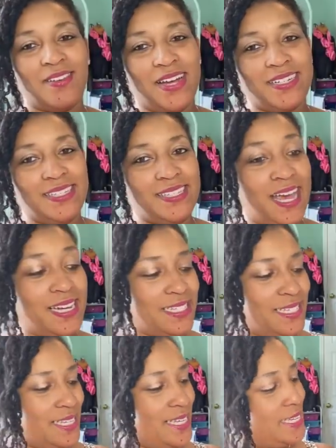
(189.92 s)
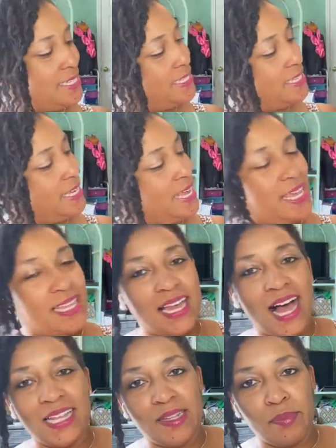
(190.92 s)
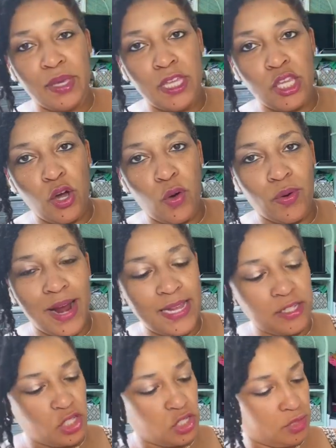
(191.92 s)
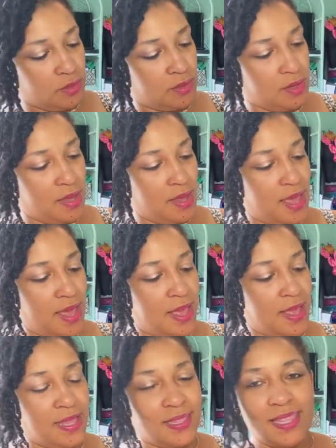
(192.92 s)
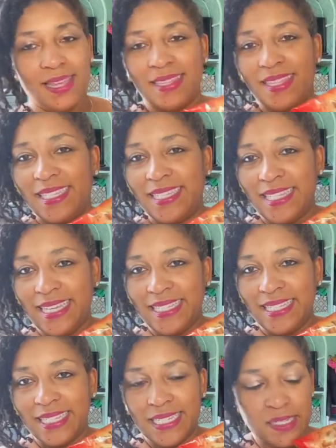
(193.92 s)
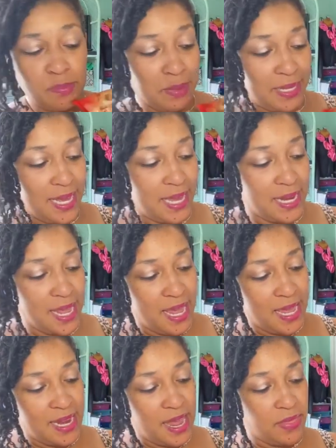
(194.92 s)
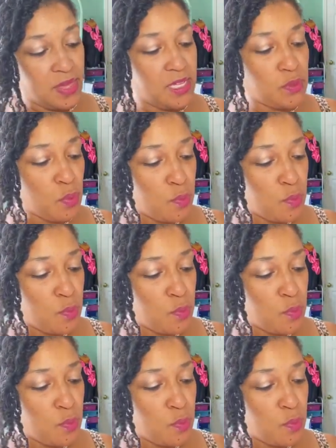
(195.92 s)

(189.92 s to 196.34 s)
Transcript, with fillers: I decided to get Jalapeno Ranch and the Seasoned Blend. Now, these were